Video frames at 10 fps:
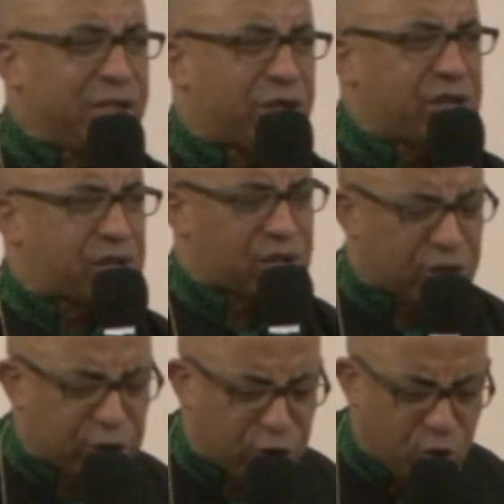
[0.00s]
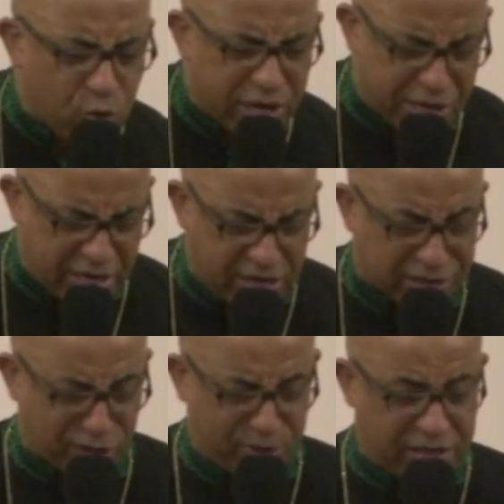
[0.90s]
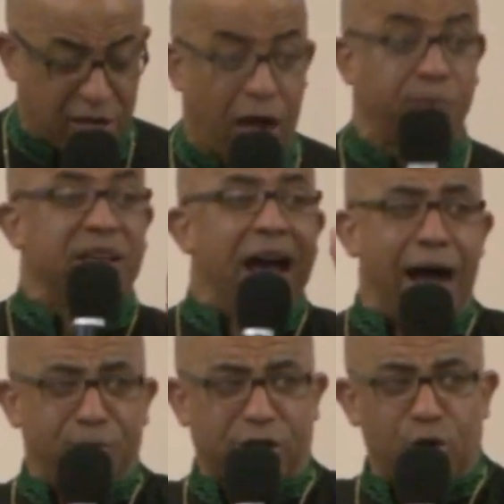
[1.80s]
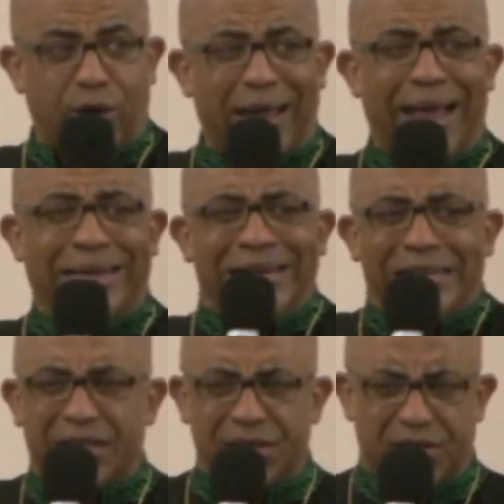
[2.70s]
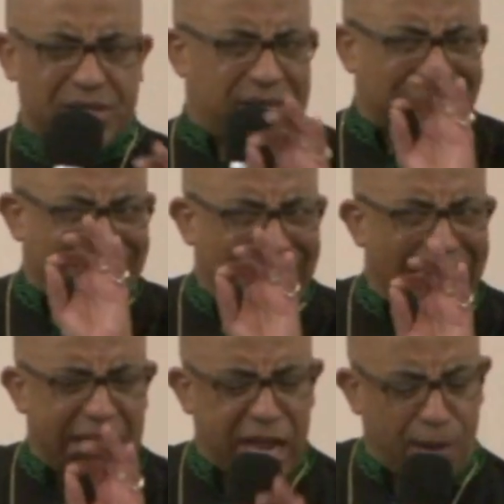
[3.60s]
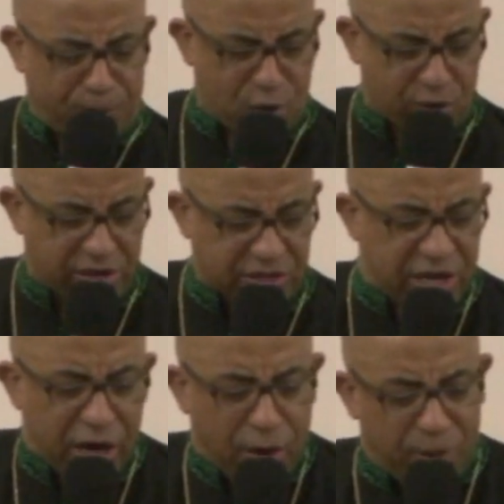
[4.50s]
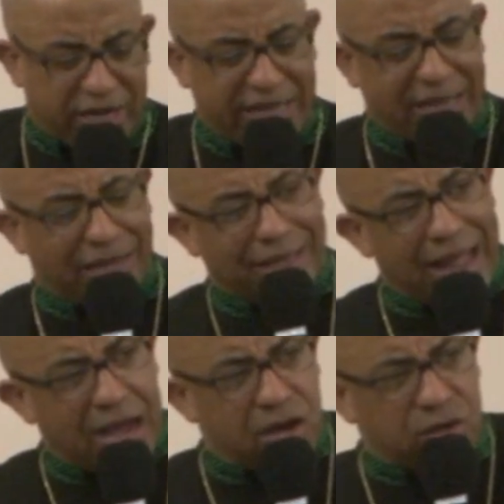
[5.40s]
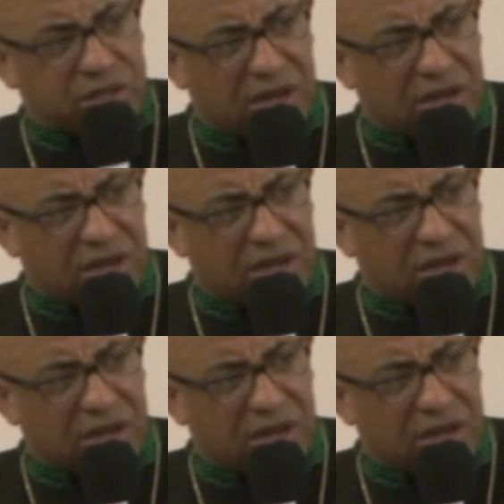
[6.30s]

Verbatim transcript: Jesus to do what needs to be done. I'm so glad Jesus doesn't hang up on us, but he allows